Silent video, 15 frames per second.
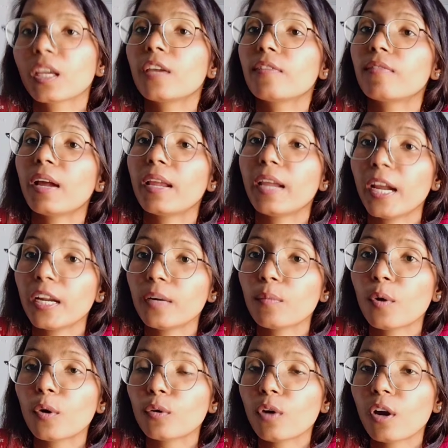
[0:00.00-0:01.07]
If I had
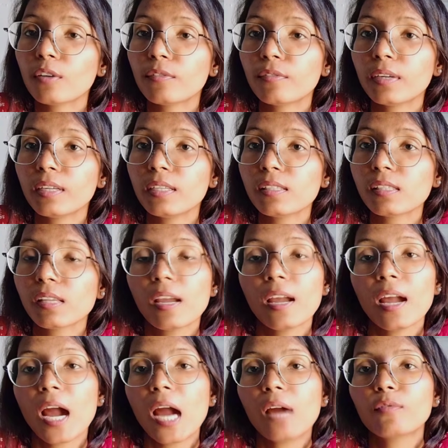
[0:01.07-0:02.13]
more confidence,
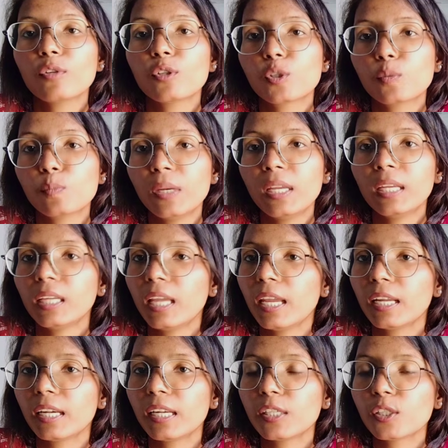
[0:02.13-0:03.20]
I would speak
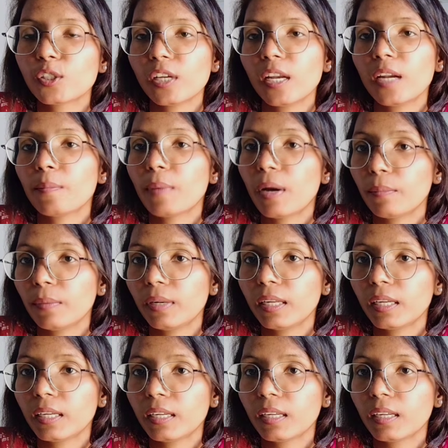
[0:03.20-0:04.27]
English in
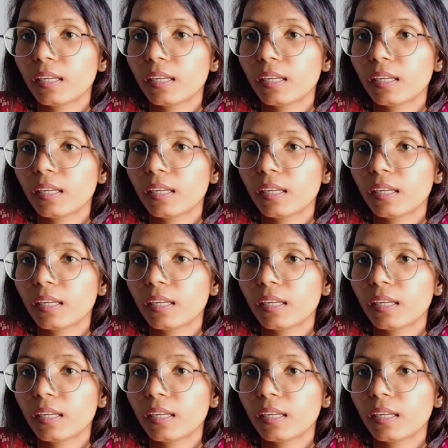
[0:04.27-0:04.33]
public.